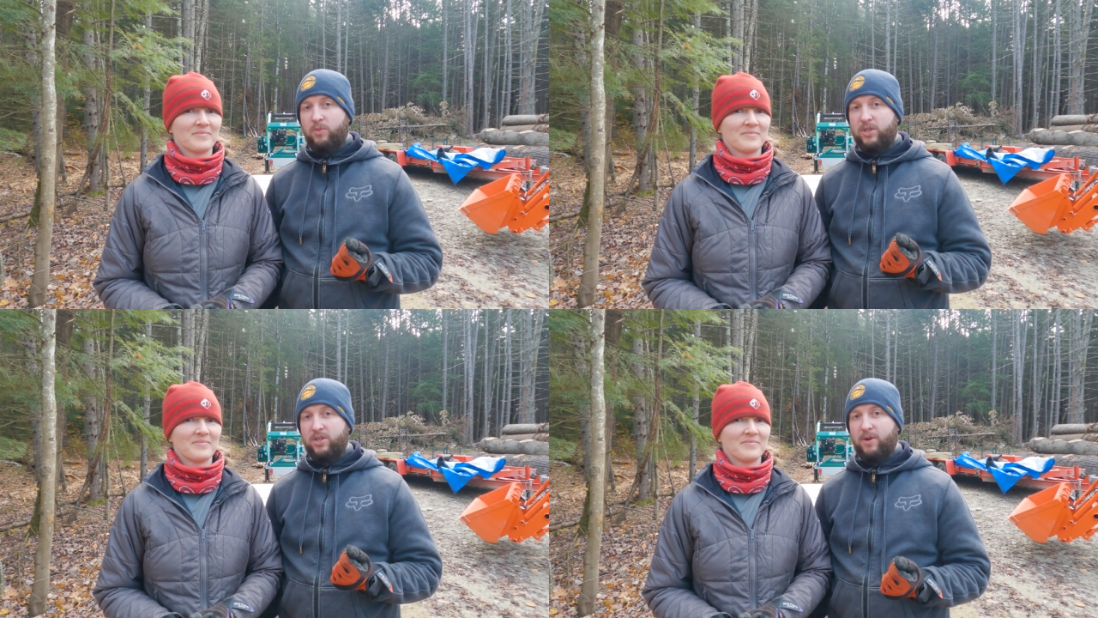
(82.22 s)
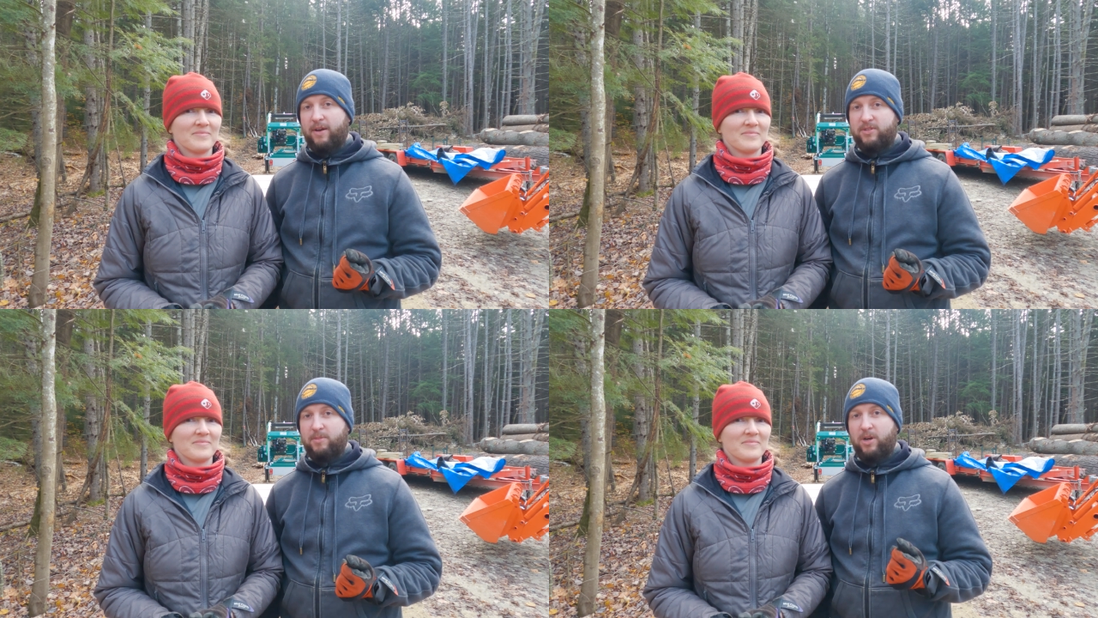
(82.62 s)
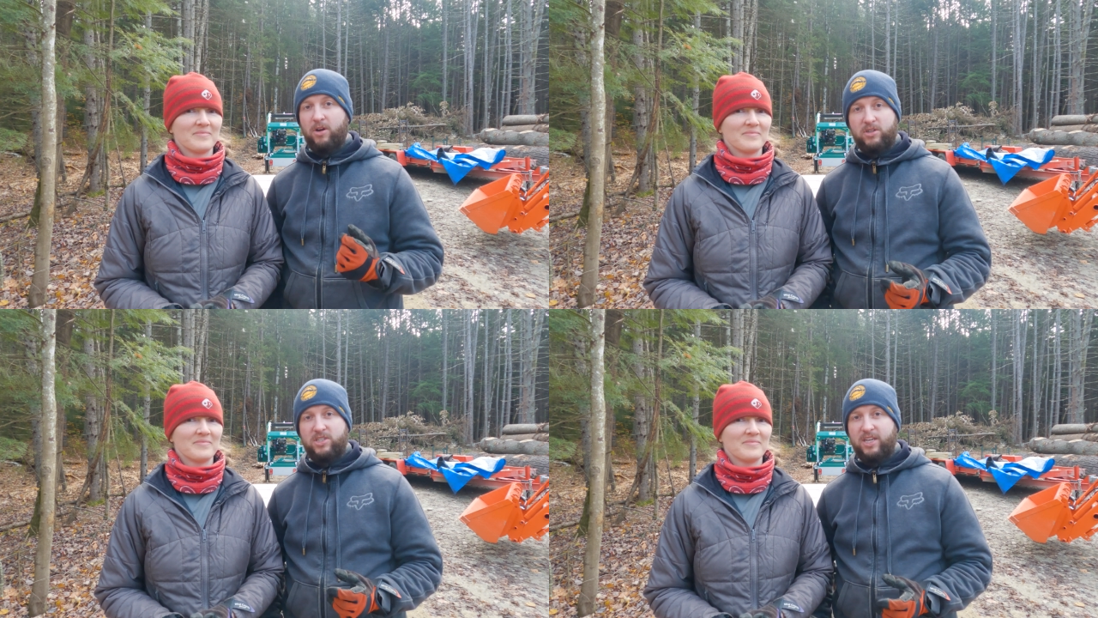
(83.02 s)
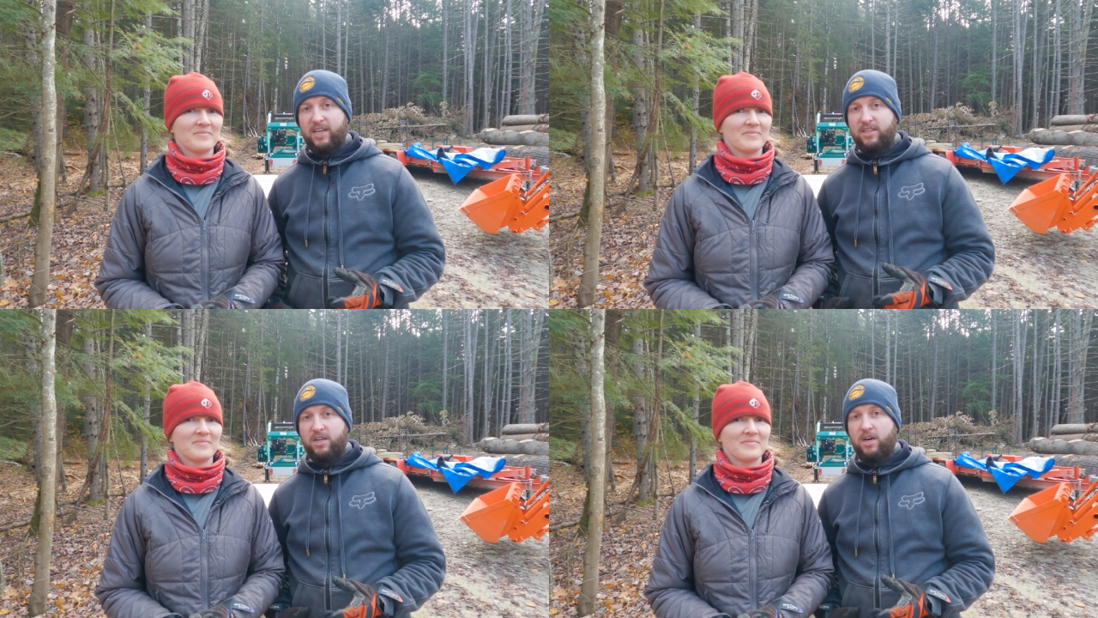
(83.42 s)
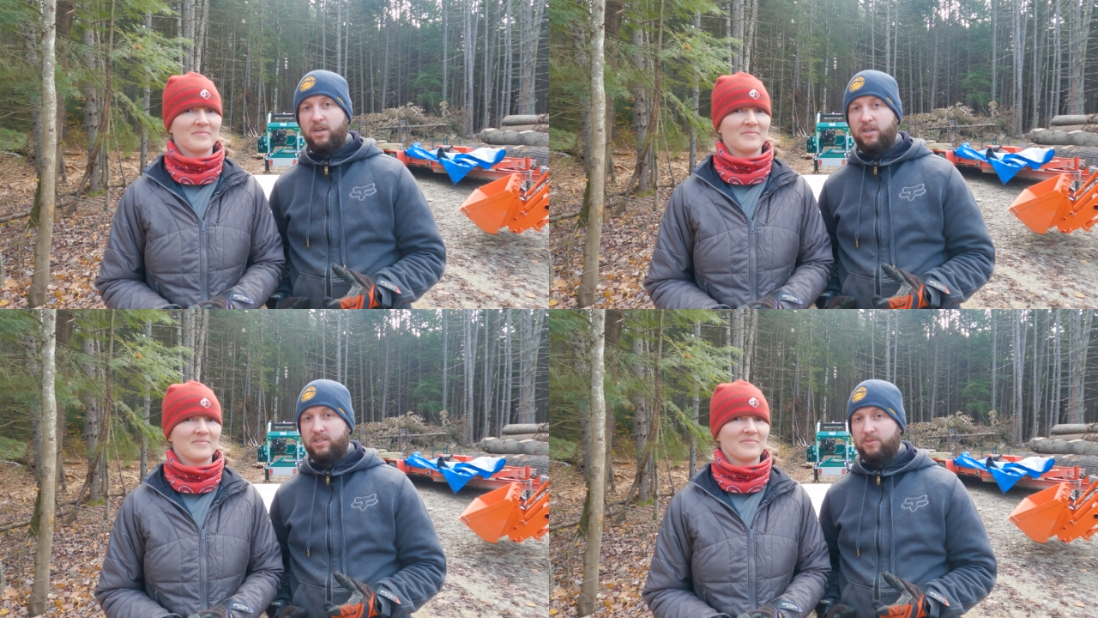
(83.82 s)
Speaker 1: We do have some log skidding
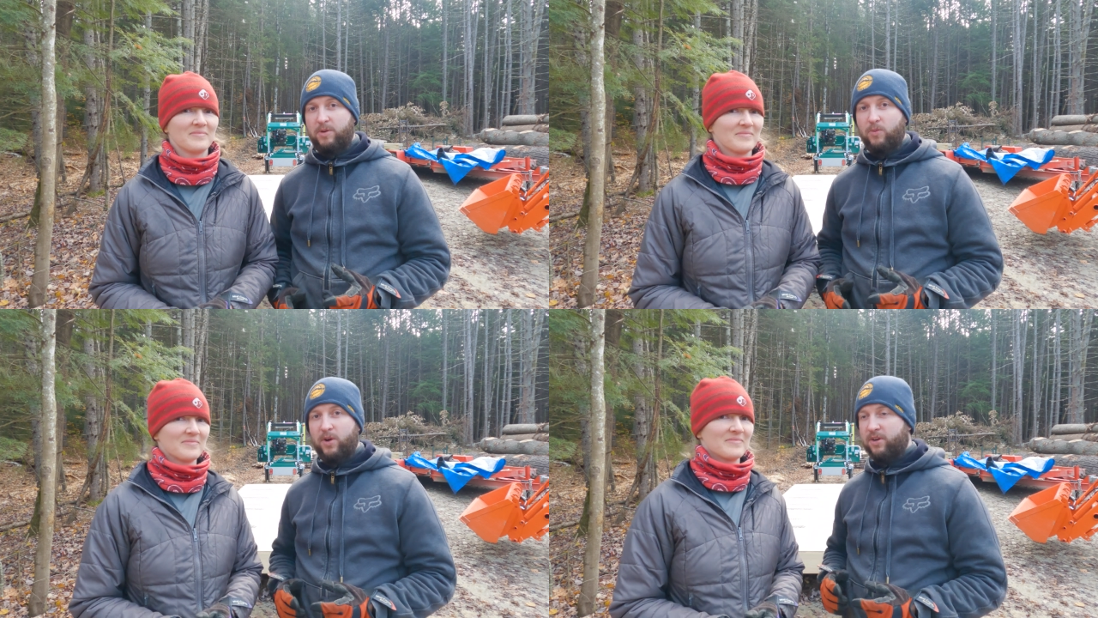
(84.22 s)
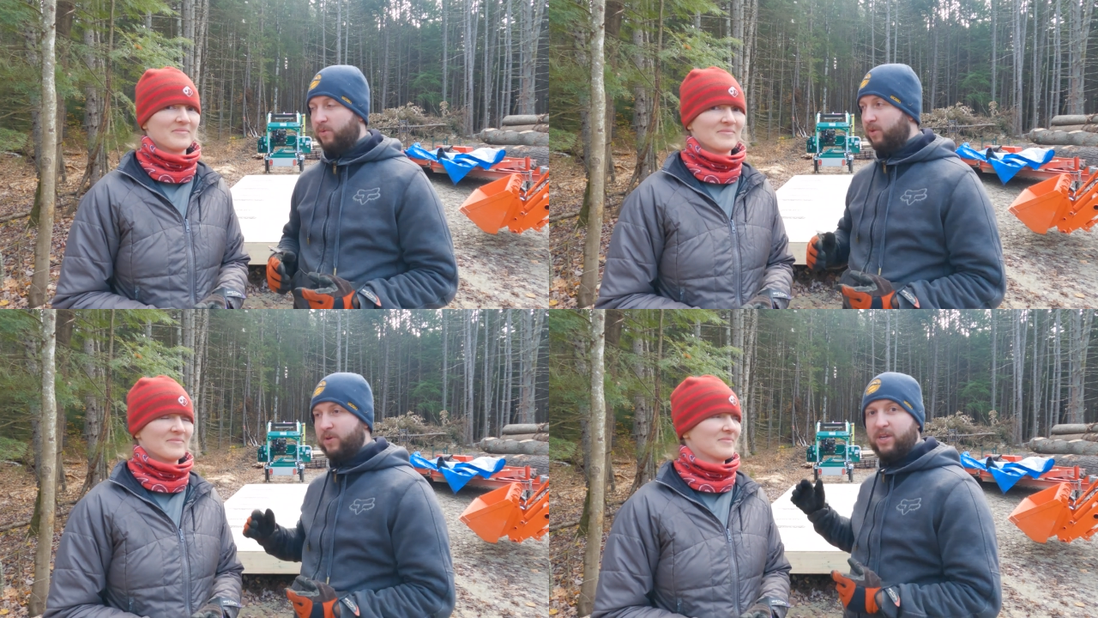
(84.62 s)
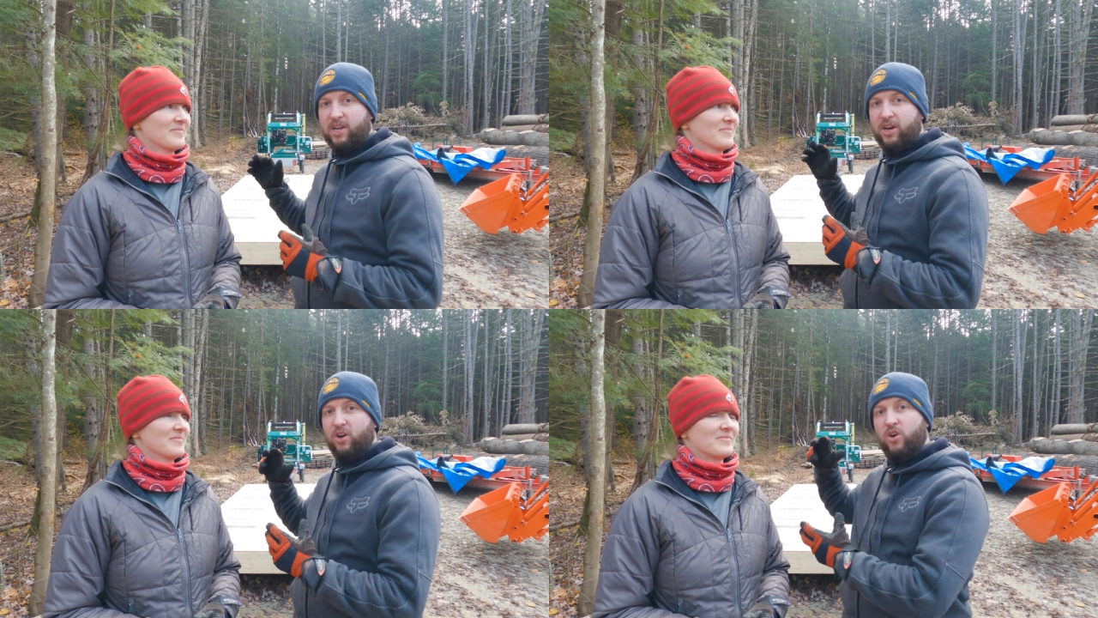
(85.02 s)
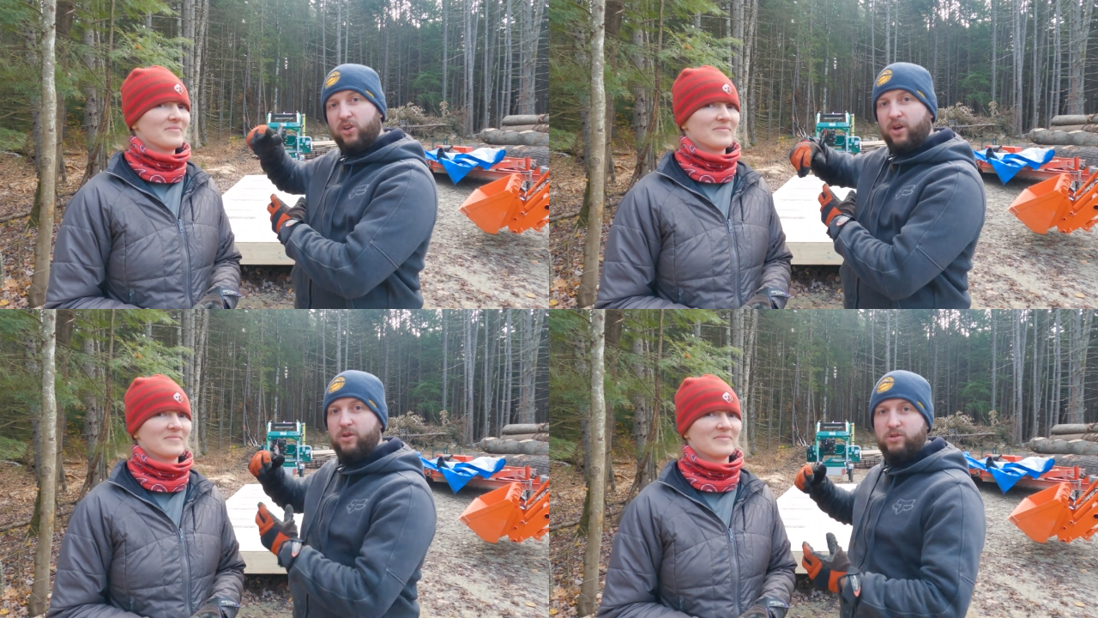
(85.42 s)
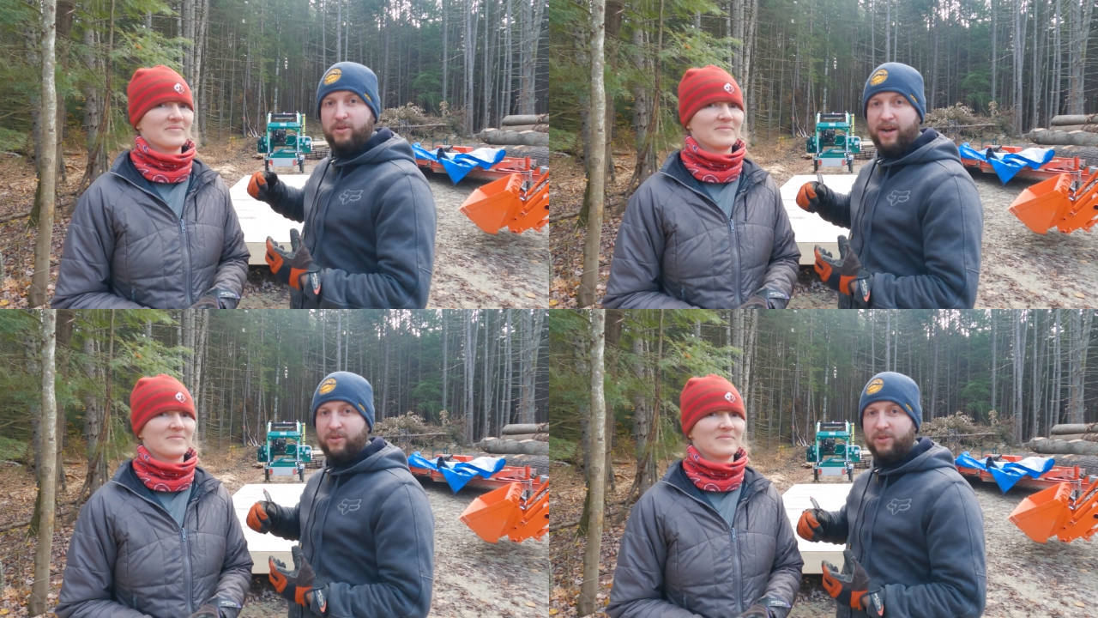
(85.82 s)
tongues, and we wondered whether we could kind of hook those
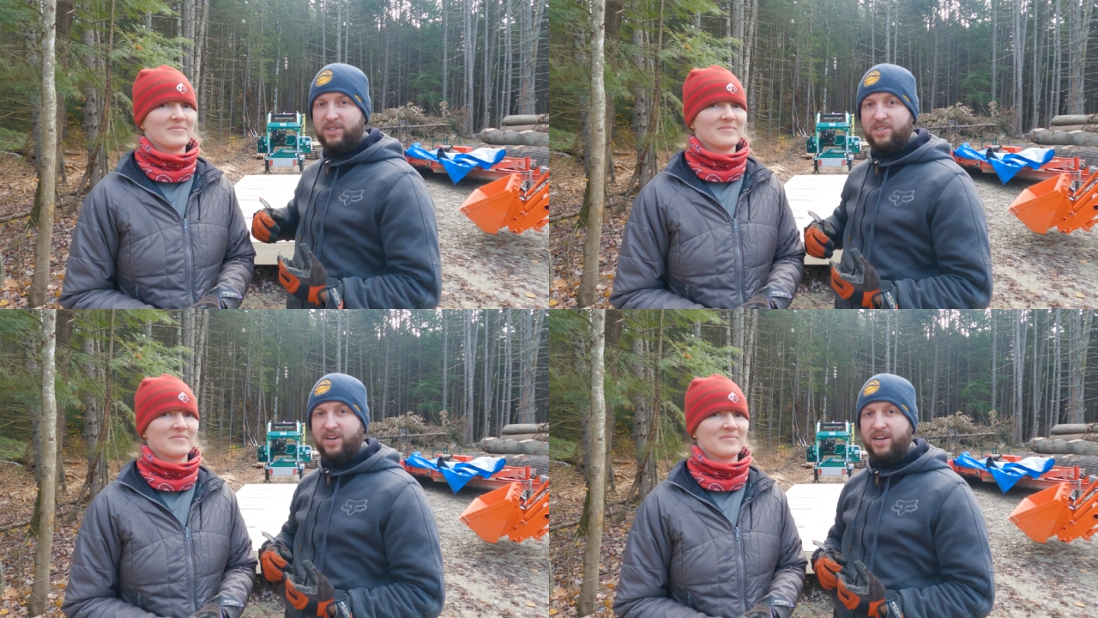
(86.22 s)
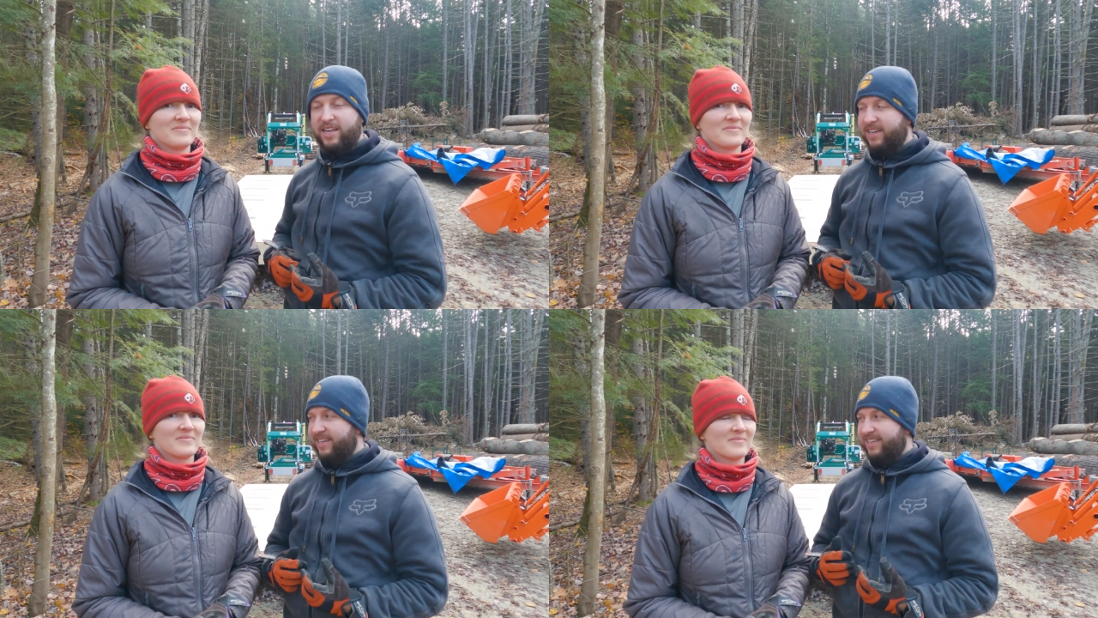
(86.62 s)
around the side.